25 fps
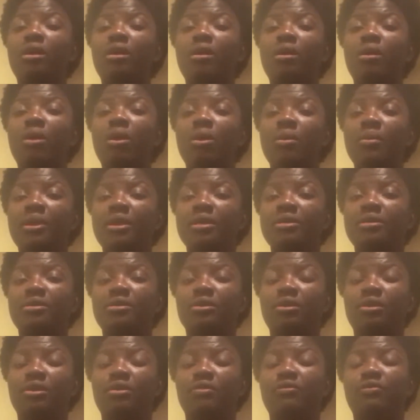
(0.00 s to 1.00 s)
comments
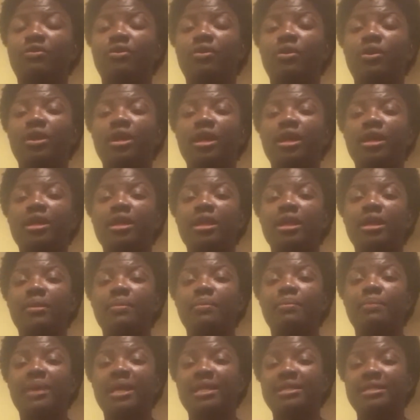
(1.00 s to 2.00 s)
or you've got any
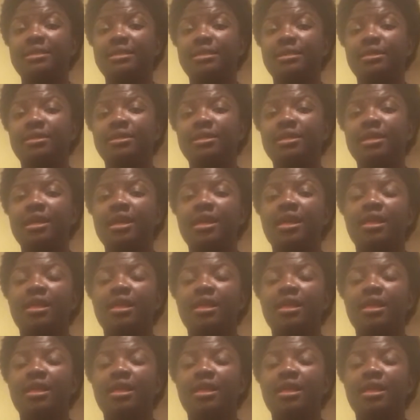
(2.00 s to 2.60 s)
method